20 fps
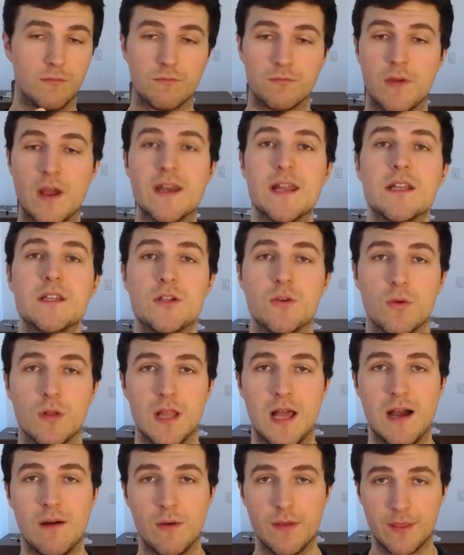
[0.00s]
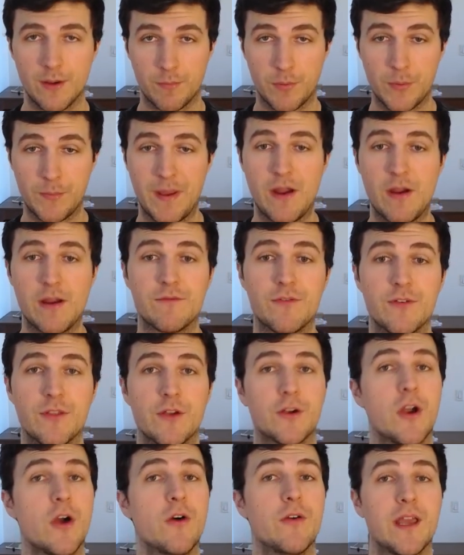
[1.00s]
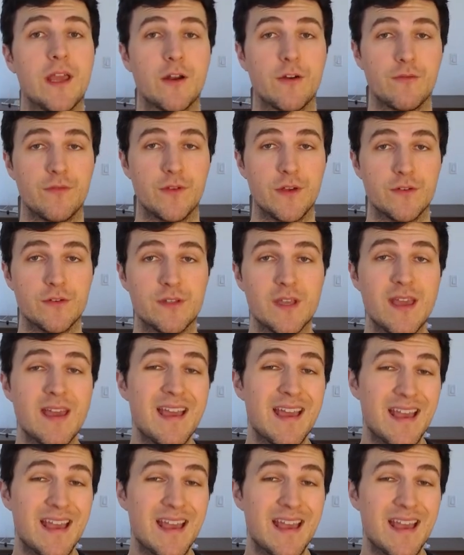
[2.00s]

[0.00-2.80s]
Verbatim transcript: run into a lot when they're preparing for their coding interviews